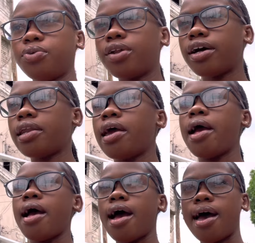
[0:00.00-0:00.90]
do that.
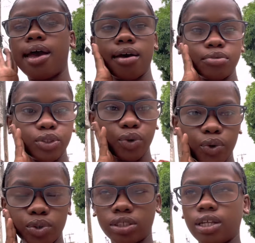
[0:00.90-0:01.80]
I have to
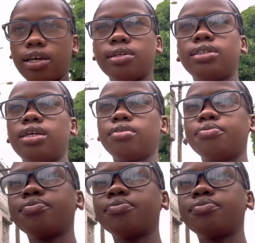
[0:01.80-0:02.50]
go to the ATM